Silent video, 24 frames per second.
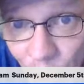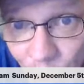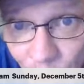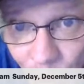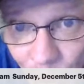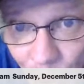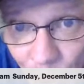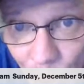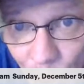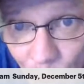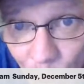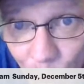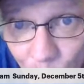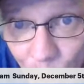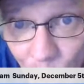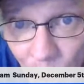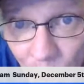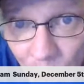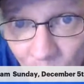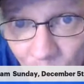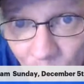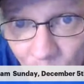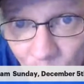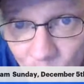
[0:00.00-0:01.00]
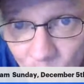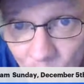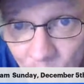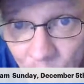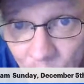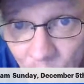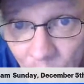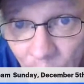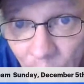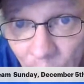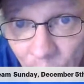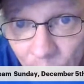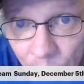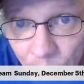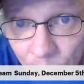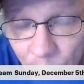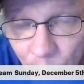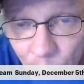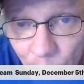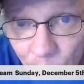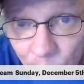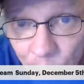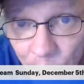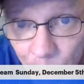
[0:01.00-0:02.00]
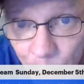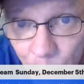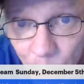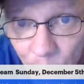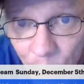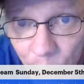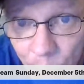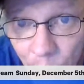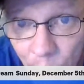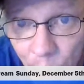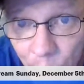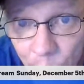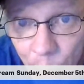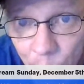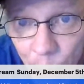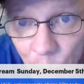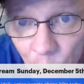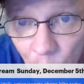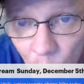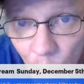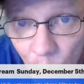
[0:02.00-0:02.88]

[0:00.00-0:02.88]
alone on the federal debt portfolio is